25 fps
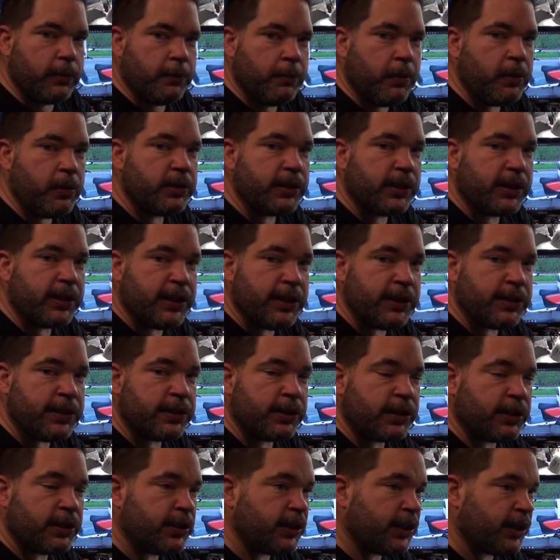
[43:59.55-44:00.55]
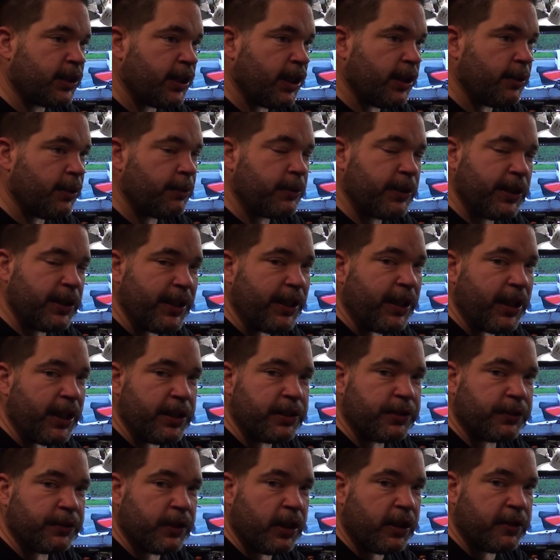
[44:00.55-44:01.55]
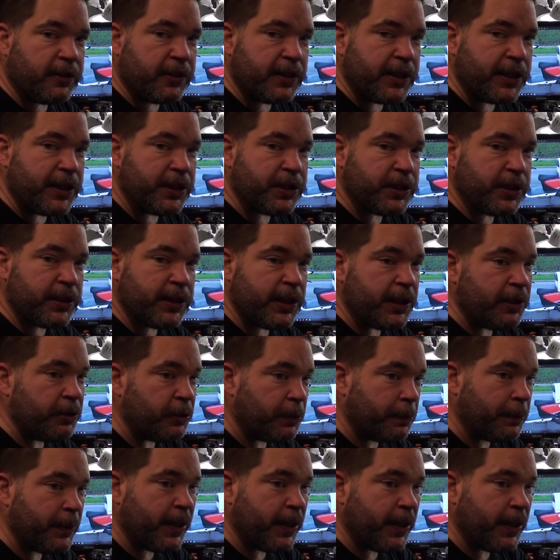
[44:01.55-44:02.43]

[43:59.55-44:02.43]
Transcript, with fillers: modern kids are going to get when they get to our age and they look